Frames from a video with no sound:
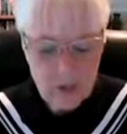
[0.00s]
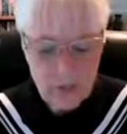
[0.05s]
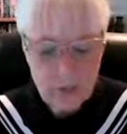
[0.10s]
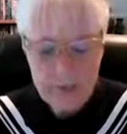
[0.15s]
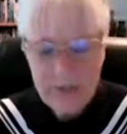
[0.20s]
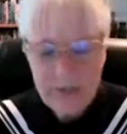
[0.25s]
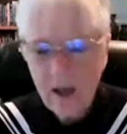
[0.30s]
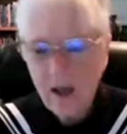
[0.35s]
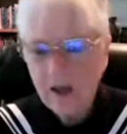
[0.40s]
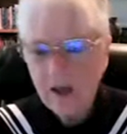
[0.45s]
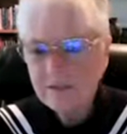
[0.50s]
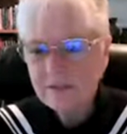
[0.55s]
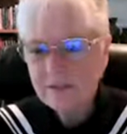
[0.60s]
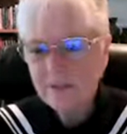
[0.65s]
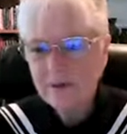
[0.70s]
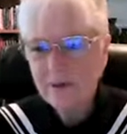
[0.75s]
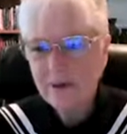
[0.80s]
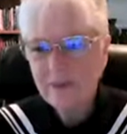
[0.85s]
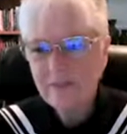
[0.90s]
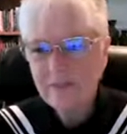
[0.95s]
We
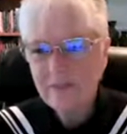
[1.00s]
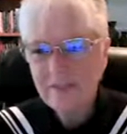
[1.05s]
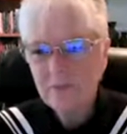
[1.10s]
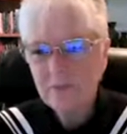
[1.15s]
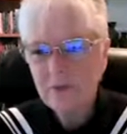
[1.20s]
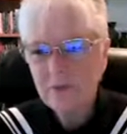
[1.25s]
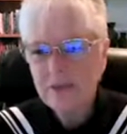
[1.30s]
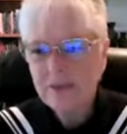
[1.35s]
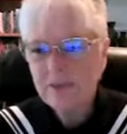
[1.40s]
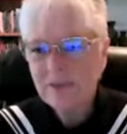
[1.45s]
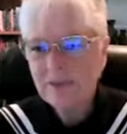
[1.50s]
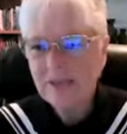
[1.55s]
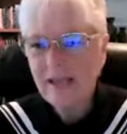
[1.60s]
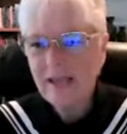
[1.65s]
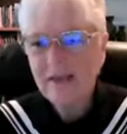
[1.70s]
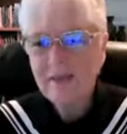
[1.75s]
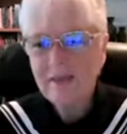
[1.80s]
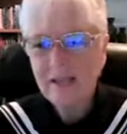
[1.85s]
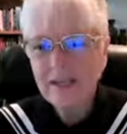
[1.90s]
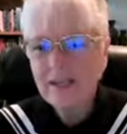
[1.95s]
also, at this point, don't
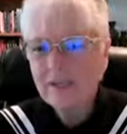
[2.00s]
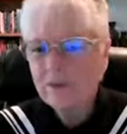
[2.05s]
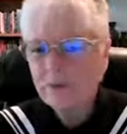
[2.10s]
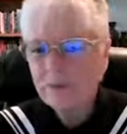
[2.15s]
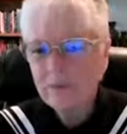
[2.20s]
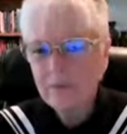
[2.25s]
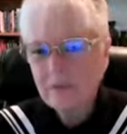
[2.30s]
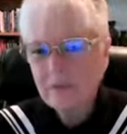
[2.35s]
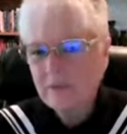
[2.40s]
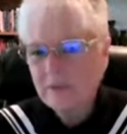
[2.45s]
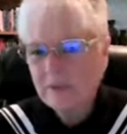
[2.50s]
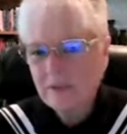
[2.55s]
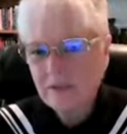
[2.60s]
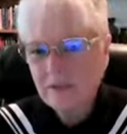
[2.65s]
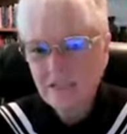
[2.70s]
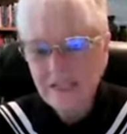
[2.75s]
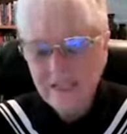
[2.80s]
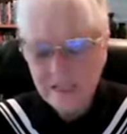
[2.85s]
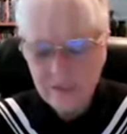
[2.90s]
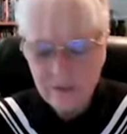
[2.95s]
have any
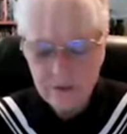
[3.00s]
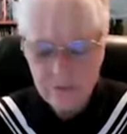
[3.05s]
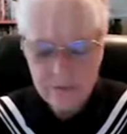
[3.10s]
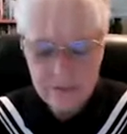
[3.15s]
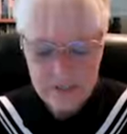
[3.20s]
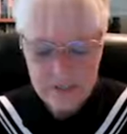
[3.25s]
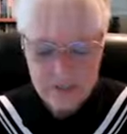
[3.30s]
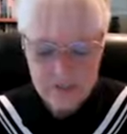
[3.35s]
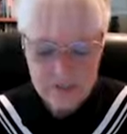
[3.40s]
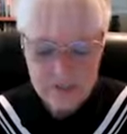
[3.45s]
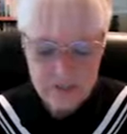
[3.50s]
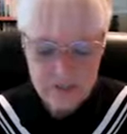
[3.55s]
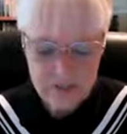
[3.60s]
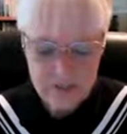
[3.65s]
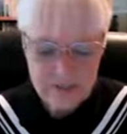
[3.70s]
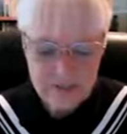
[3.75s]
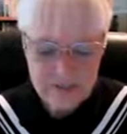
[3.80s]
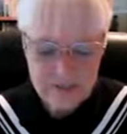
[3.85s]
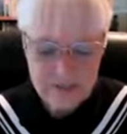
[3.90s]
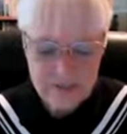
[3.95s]
legal
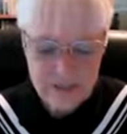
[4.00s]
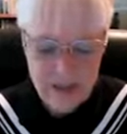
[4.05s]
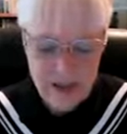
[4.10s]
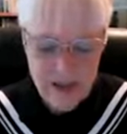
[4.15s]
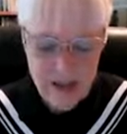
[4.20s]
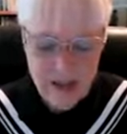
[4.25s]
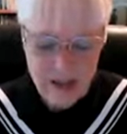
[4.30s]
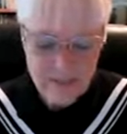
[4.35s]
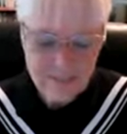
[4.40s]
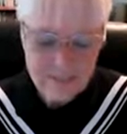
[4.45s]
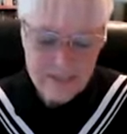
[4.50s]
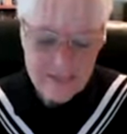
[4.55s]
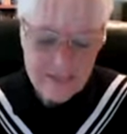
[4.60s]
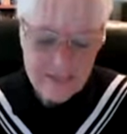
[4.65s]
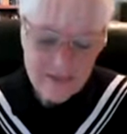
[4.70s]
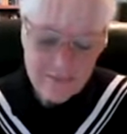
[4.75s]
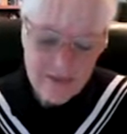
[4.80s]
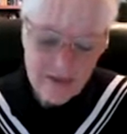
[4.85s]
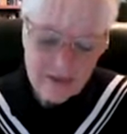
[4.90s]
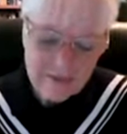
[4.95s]
restrictions on the
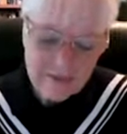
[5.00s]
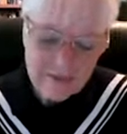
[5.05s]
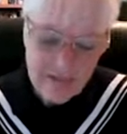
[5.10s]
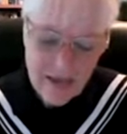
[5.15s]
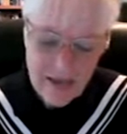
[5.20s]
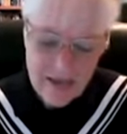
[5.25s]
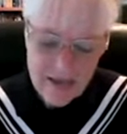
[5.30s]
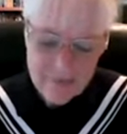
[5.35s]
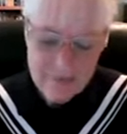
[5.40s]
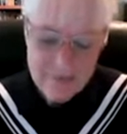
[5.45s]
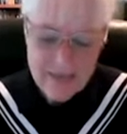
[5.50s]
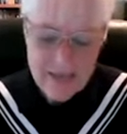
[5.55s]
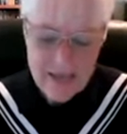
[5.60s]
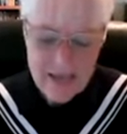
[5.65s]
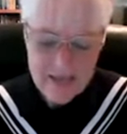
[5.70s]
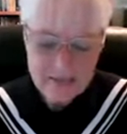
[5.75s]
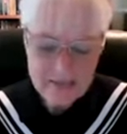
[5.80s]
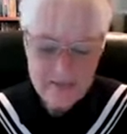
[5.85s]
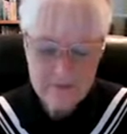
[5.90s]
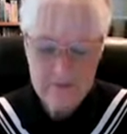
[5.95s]
amount of time
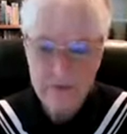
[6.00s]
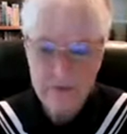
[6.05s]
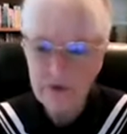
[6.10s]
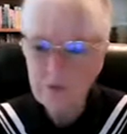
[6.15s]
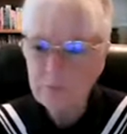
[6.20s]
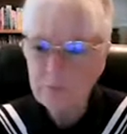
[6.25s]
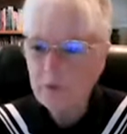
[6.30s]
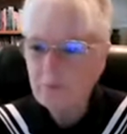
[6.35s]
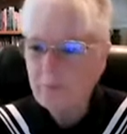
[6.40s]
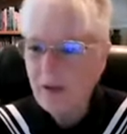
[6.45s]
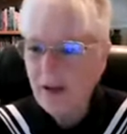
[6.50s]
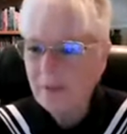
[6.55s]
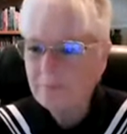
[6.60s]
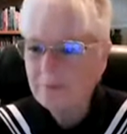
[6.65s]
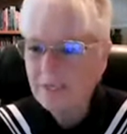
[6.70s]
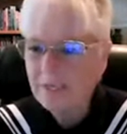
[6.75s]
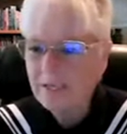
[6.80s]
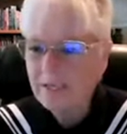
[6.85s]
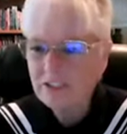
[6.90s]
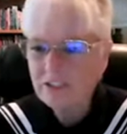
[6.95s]
that vulnerable
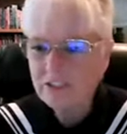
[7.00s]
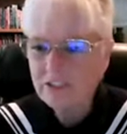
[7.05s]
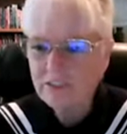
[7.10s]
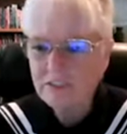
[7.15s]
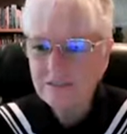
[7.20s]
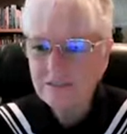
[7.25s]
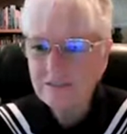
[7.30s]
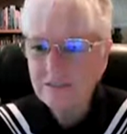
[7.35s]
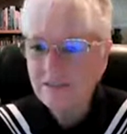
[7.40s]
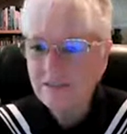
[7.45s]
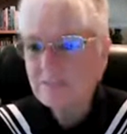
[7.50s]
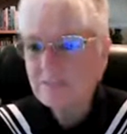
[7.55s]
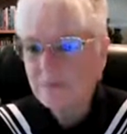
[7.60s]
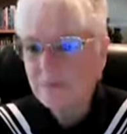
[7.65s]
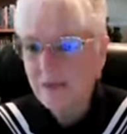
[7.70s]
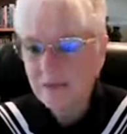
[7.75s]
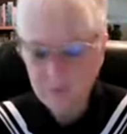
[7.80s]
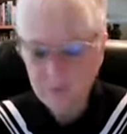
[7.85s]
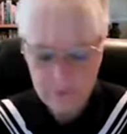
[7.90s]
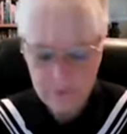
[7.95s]
populations can
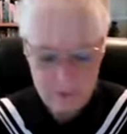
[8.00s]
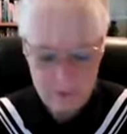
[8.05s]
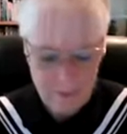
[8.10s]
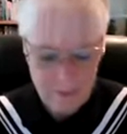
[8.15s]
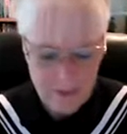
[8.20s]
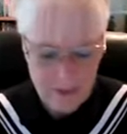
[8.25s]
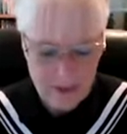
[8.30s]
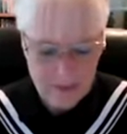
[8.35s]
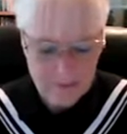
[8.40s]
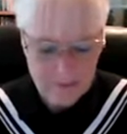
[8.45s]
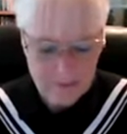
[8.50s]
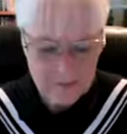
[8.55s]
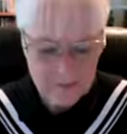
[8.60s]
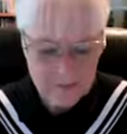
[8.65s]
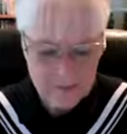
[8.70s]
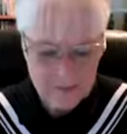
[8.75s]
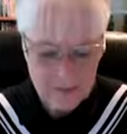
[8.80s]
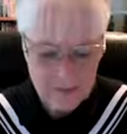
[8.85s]
spend with robots,